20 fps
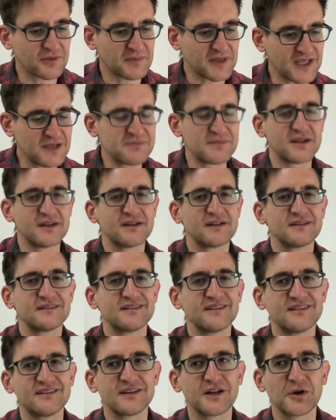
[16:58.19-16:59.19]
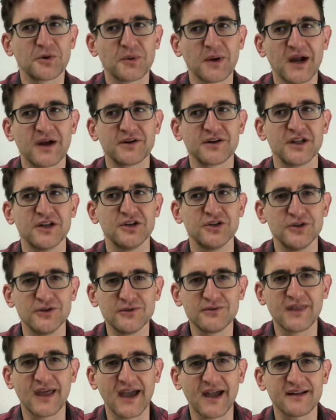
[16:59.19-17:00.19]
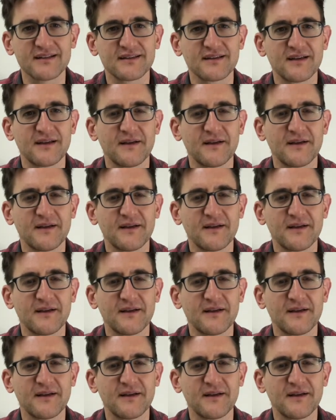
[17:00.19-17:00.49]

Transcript: Bateman to sit around and do that.